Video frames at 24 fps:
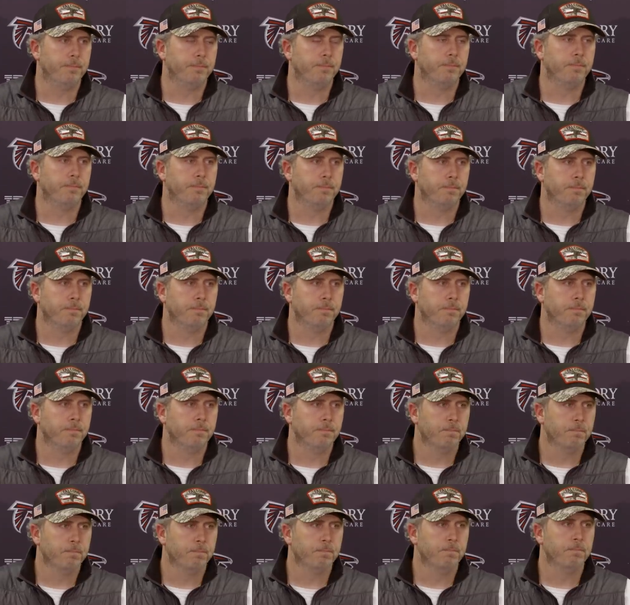
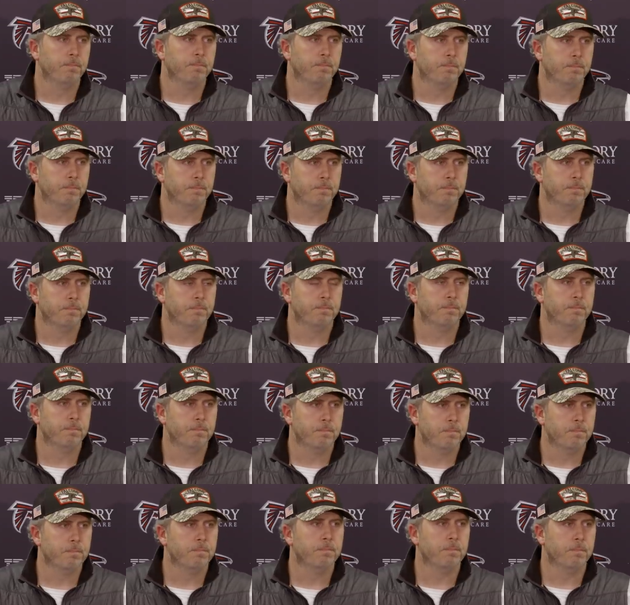
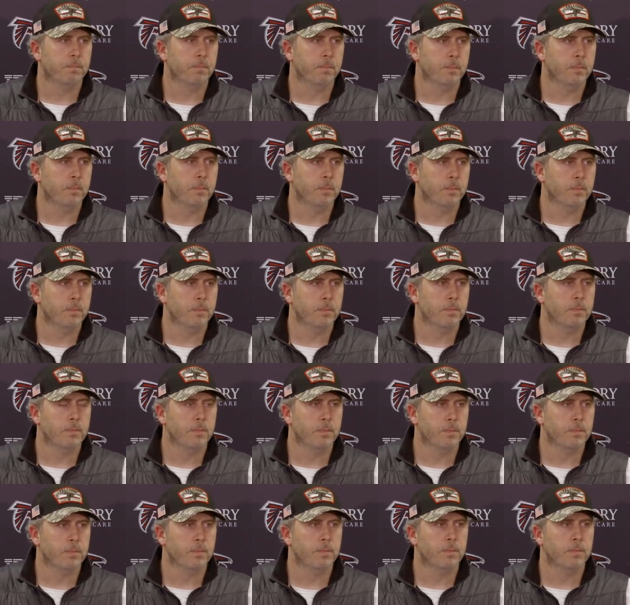
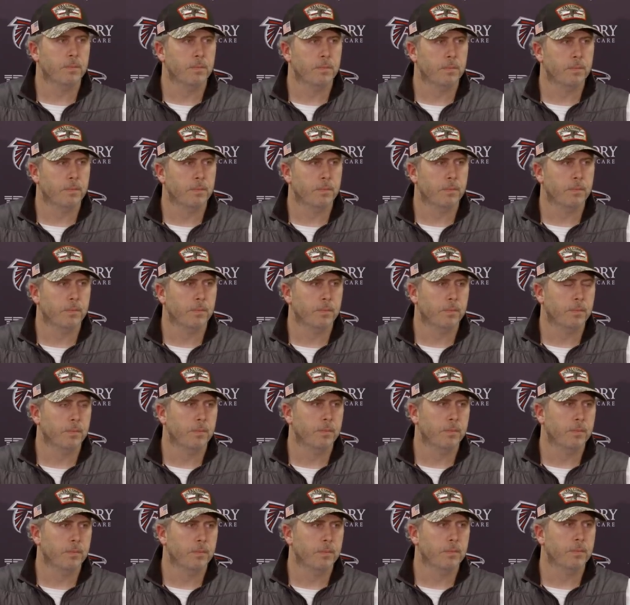
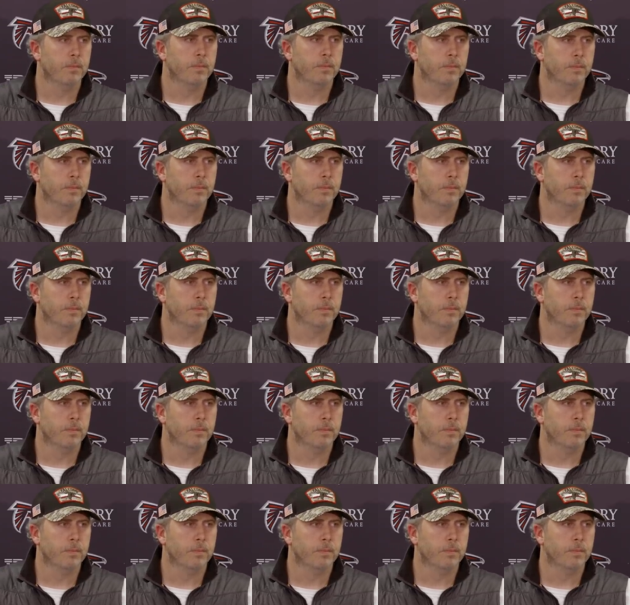Nobody speaks.